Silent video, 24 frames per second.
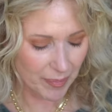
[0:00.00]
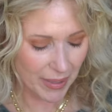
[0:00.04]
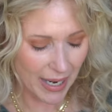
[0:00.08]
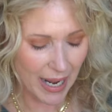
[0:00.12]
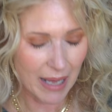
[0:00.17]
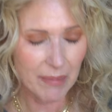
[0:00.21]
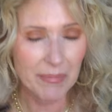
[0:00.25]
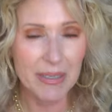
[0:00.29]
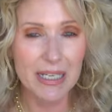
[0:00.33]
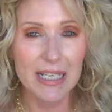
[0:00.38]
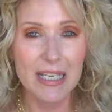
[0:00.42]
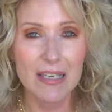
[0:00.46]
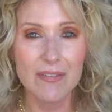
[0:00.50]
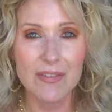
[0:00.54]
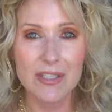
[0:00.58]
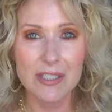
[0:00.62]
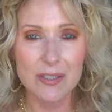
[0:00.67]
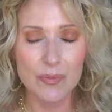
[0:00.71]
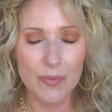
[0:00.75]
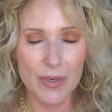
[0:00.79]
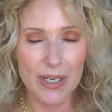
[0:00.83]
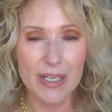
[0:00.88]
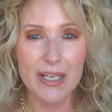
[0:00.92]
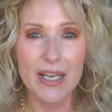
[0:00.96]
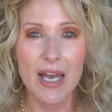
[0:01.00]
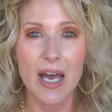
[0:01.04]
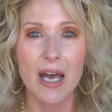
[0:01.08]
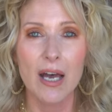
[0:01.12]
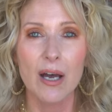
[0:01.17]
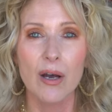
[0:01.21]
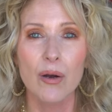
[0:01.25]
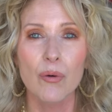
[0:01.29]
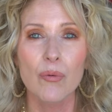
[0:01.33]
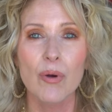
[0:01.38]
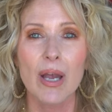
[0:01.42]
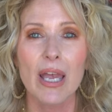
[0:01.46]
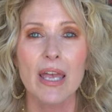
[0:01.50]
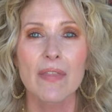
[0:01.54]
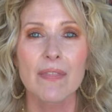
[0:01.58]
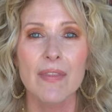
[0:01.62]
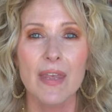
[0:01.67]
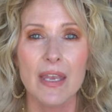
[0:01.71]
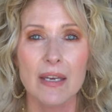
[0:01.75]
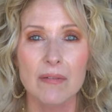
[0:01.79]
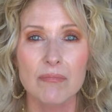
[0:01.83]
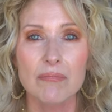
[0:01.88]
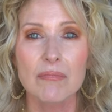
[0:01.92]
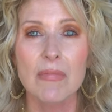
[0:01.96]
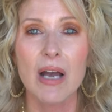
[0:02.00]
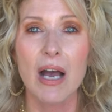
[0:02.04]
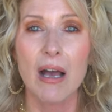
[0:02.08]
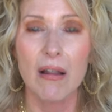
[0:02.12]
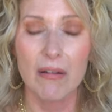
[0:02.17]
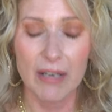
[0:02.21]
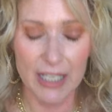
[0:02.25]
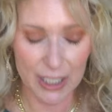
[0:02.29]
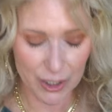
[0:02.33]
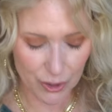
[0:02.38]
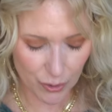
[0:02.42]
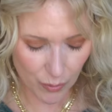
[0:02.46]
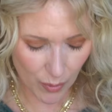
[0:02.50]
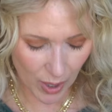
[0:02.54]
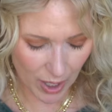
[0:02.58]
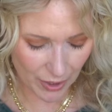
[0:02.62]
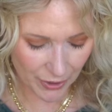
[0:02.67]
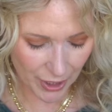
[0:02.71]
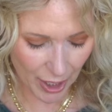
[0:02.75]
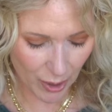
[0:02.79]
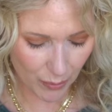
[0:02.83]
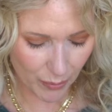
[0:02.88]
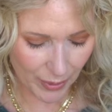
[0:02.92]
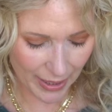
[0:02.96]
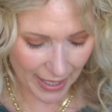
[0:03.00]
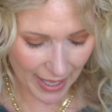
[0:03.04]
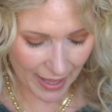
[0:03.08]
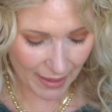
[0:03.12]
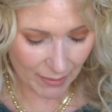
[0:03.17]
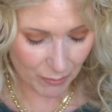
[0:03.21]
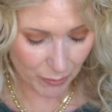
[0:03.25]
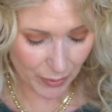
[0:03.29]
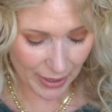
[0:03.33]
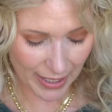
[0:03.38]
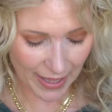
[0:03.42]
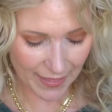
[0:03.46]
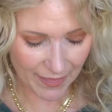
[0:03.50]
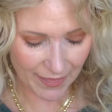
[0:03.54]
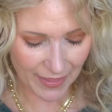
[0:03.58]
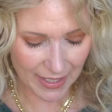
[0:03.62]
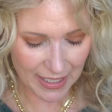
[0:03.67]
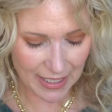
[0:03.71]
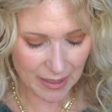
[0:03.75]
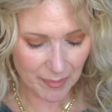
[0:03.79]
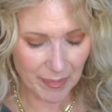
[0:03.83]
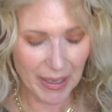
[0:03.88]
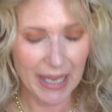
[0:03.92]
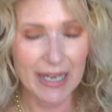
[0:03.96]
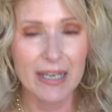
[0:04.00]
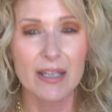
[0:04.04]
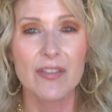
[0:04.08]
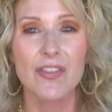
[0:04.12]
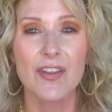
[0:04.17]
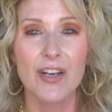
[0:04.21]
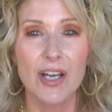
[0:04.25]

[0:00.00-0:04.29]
But I'm gonna give this one a go and then I'll let you all know what I, what I think about it.